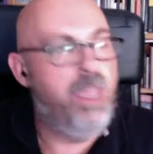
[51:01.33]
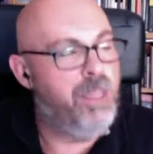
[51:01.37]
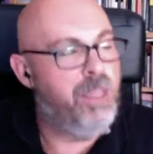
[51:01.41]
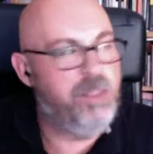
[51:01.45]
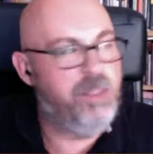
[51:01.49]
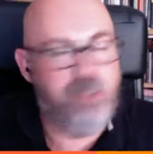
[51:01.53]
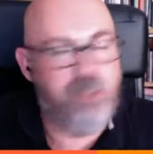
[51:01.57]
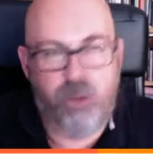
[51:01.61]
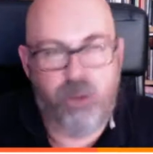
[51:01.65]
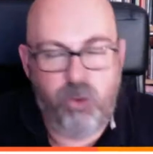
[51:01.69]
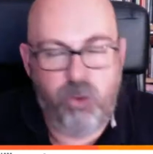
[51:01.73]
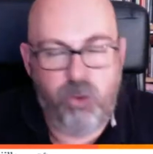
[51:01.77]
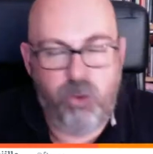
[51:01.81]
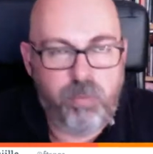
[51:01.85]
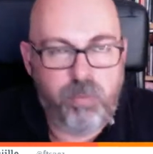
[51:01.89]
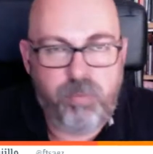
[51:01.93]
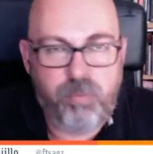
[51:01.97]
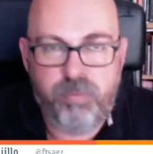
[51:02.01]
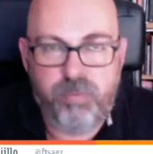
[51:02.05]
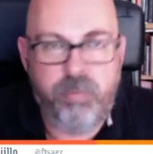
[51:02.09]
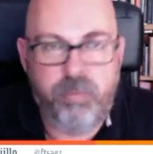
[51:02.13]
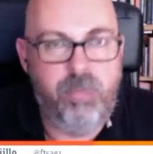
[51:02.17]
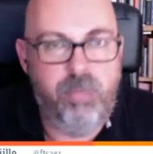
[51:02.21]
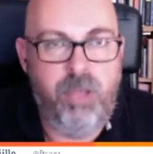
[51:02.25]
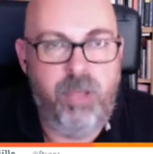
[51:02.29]
good
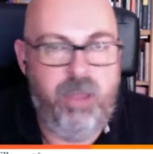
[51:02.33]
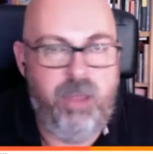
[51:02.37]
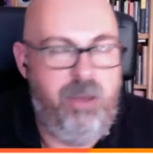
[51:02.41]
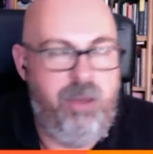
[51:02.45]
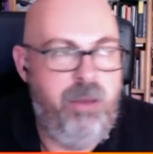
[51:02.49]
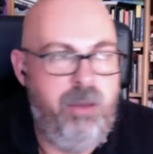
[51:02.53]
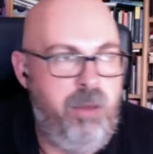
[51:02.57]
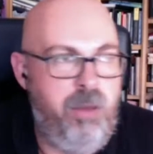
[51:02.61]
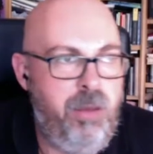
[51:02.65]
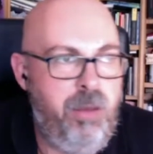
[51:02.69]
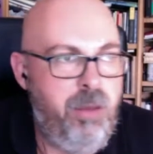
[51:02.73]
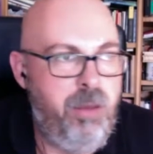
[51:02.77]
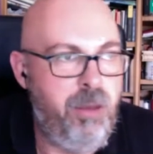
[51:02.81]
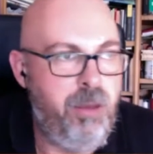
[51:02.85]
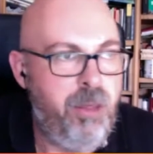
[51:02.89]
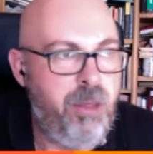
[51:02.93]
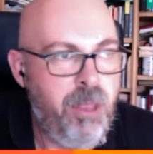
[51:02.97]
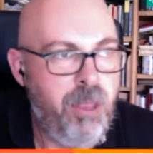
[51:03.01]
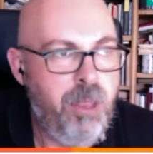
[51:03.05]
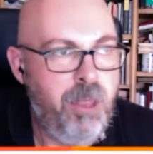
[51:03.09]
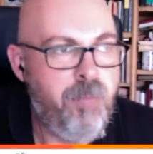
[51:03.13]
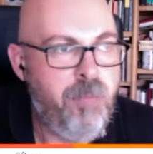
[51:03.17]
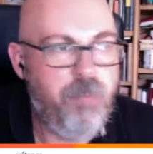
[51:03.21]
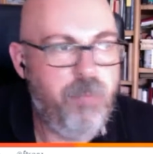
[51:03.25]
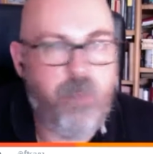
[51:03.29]

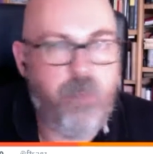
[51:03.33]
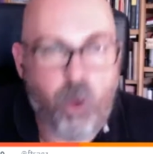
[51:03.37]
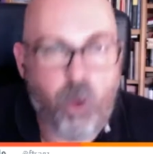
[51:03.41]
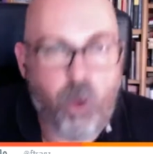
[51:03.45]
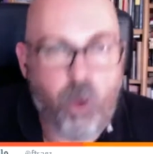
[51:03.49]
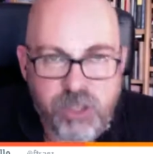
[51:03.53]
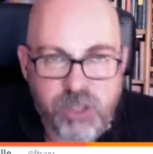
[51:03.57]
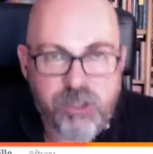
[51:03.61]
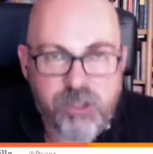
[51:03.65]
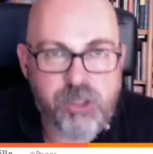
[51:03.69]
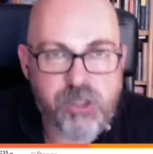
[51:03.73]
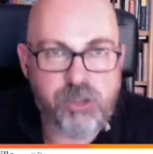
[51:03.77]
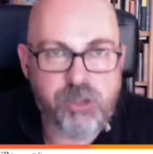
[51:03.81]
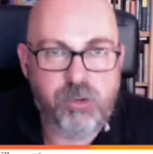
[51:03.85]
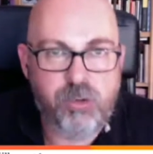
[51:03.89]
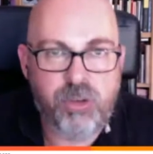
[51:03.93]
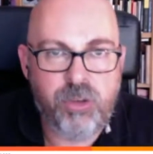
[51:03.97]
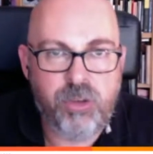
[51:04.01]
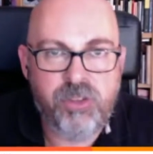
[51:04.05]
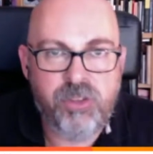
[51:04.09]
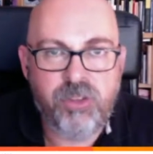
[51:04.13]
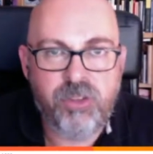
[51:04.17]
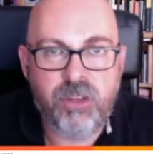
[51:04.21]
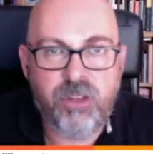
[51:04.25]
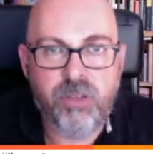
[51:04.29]
point to
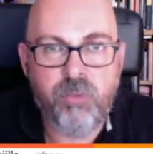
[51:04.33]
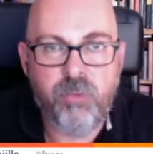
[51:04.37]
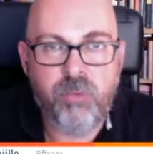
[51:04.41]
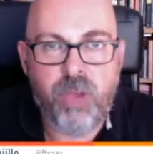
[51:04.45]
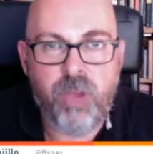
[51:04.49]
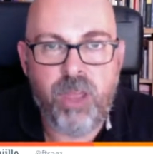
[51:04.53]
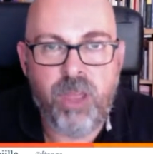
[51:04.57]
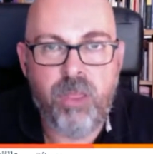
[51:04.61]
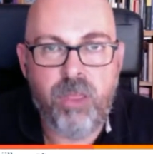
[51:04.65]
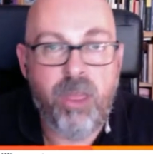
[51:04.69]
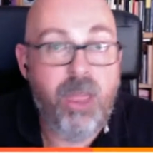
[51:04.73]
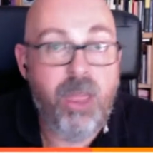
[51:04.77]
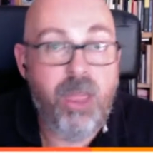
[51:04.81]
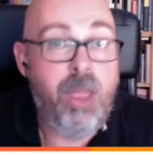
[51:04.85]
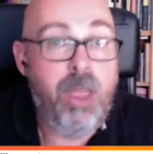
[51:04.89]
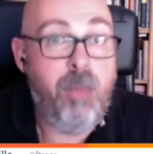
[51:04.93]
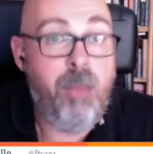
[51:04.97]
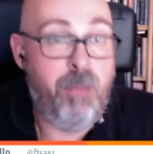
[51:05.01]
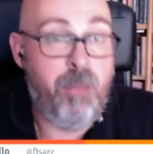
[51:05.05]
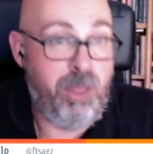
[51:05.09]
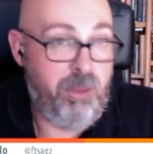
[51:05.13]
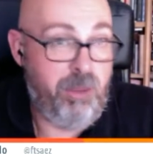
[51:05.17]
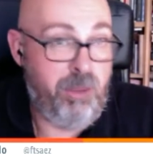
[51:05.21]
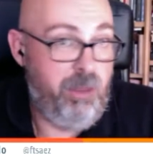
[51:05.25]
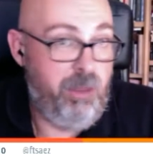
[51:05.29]
start with, but
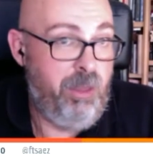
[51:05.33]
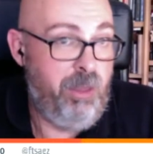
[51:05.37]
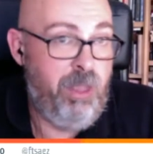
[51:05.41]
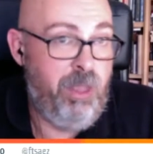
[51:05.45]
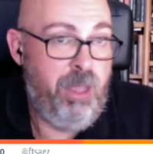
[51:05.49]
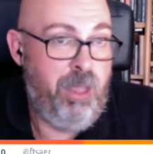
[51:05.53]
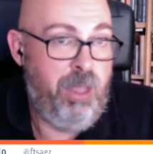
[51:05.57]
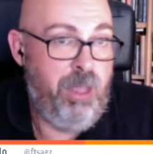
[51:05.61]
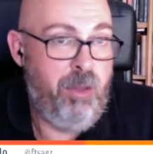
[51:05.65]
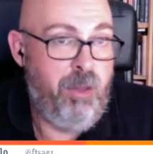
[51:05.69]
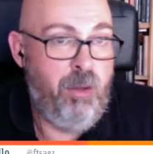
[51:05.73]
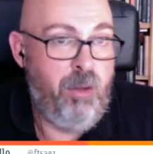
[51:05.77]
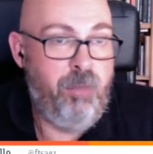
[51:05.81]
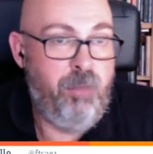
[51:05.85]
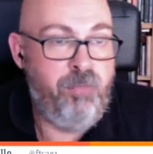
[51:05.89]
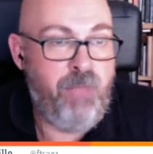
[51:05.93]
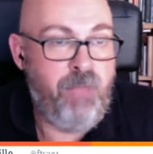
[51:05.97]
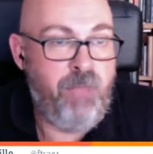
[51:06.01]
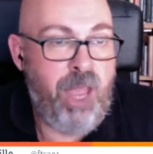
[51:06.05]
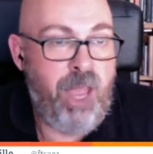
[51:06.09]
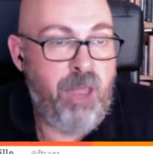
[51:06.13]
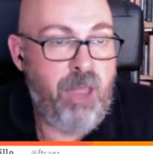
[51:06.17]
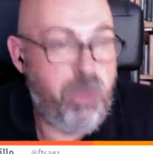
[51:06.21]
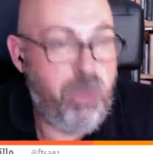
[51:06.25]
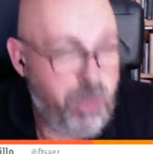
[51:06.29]
I
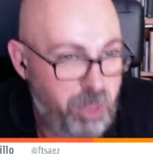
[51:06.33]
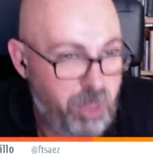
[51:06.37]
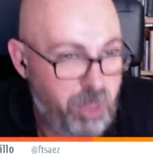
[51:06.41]
think